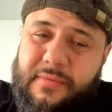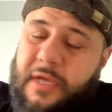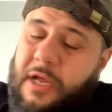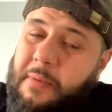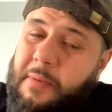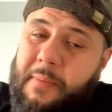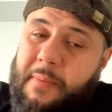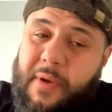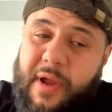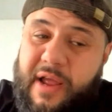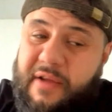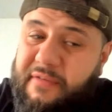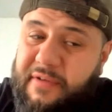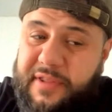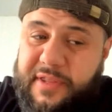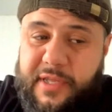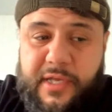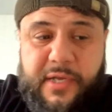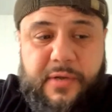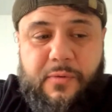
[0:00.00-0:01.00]
I remember
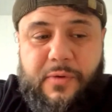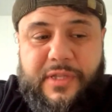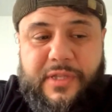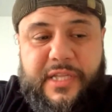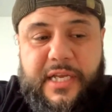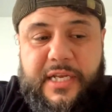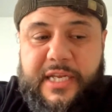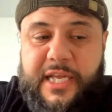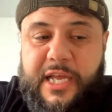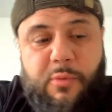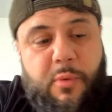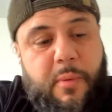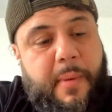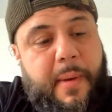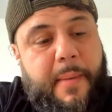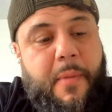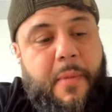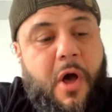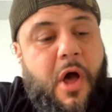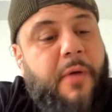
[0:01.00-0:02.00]
everything, what they did, what
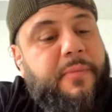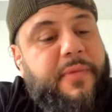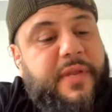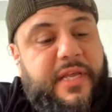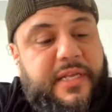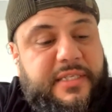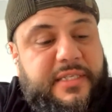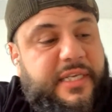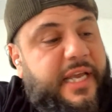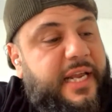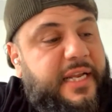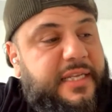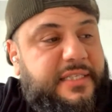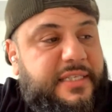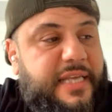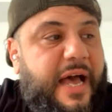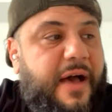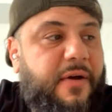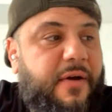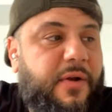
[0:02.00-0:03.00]
my mom did to get
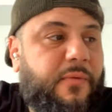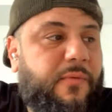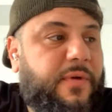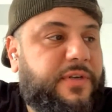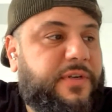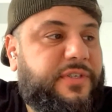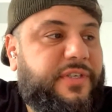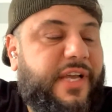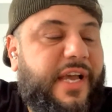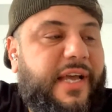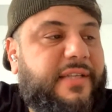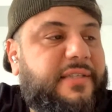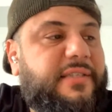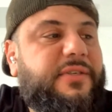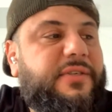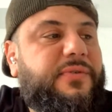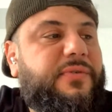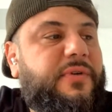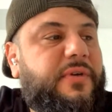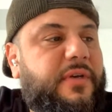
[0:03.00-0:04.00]
us out and what she had
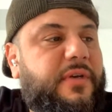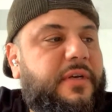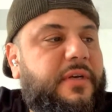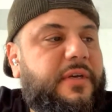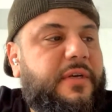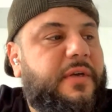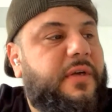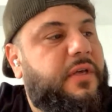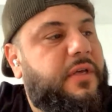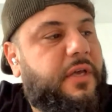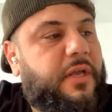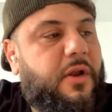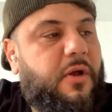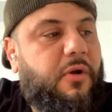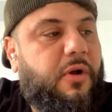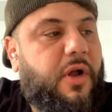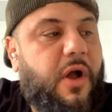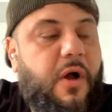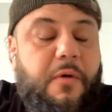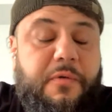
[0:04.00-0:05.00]
to, you know,
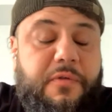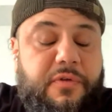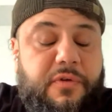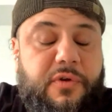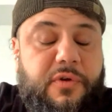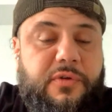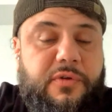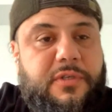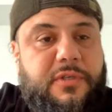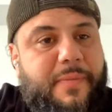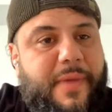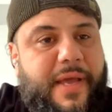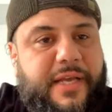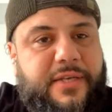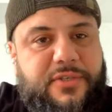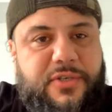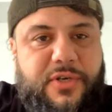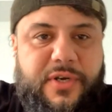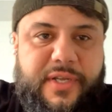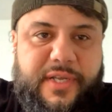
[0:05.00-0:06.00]
go through to
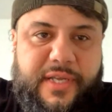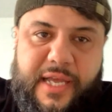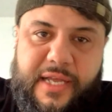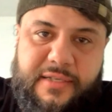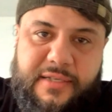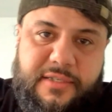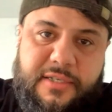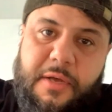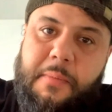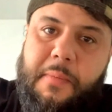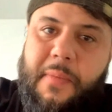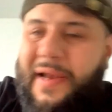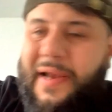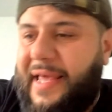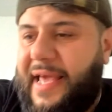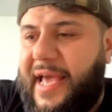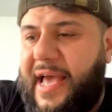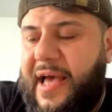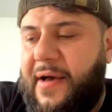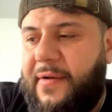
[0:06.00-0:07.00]
make sure to get some
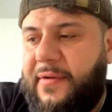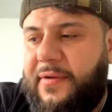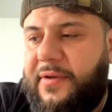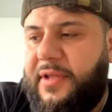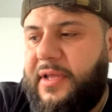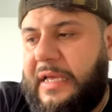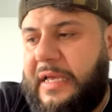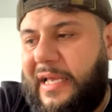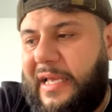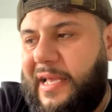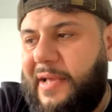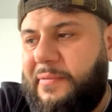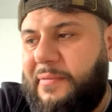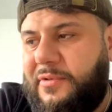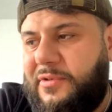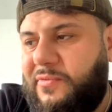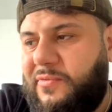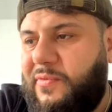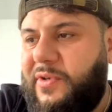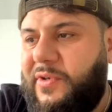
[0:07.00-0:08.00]
money out. It, it was